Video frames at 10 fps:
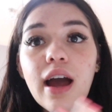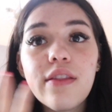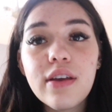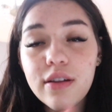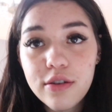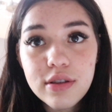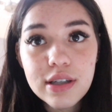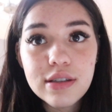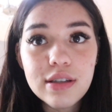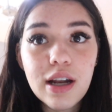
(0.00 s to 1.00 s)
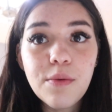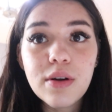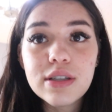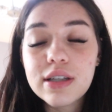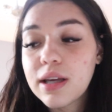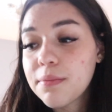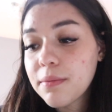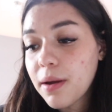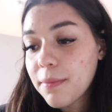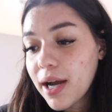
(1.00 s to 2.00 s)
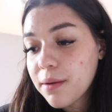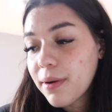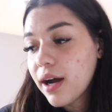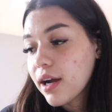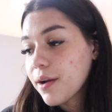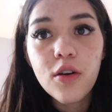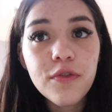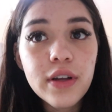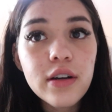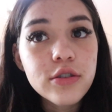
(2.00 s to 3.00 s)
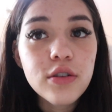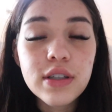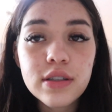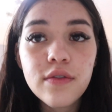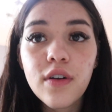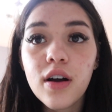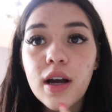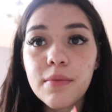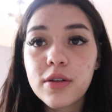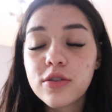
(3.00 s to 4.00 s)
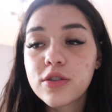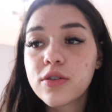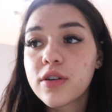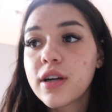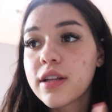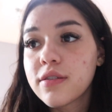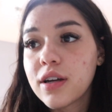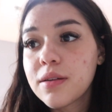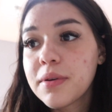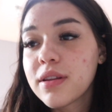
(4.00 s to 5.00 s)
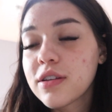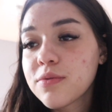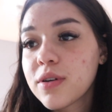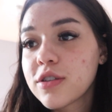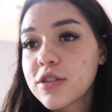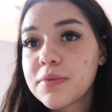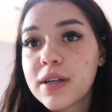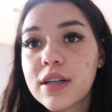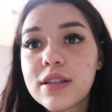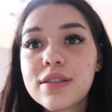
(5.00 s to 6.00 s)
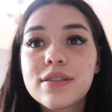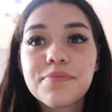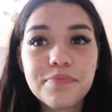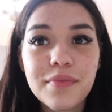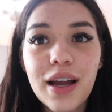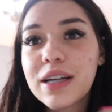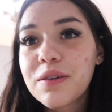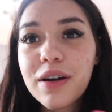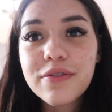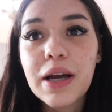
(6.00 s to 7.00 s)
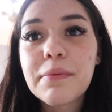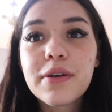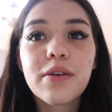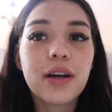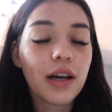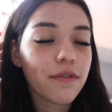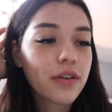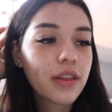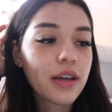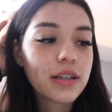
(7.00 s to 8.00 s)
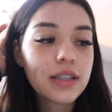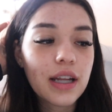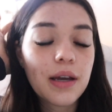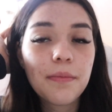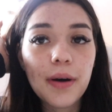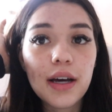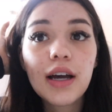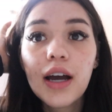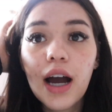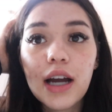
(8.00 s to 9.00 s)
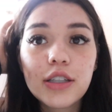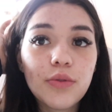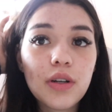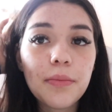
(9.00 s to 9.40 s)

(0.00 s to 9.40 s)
and the other things that I want to keep in my backpack. Hopefully I'll show this in a vlog. I'm not too sure. It's not going to be in this one just because I don't have time to go get everything today, but I do want